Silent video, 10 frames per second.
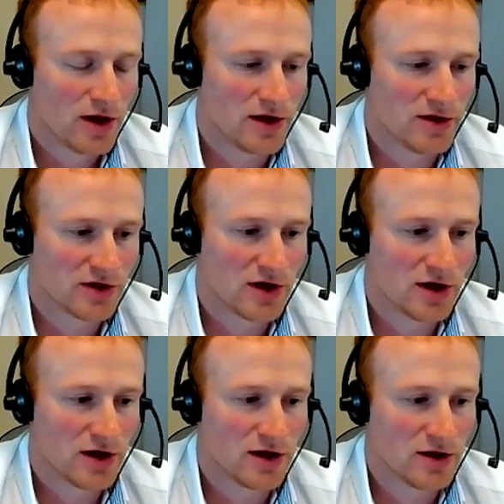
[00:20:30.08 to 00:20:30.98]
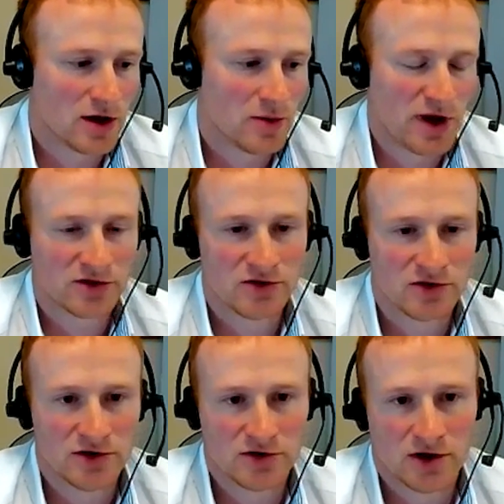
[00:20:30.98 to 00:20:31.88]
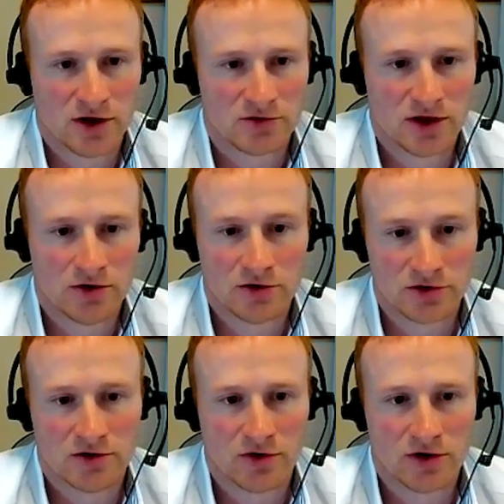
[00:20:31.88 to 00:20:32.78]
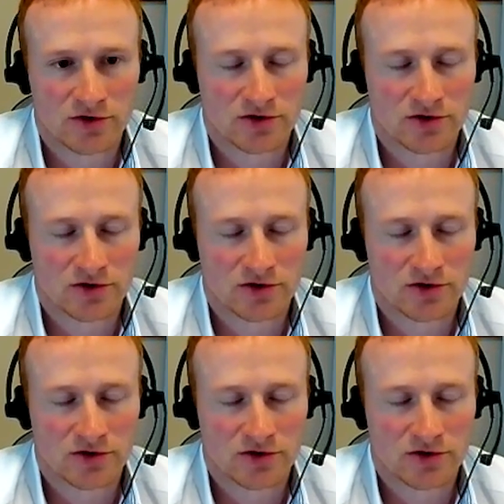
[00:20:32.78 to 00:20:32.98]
is a patented technology of ours,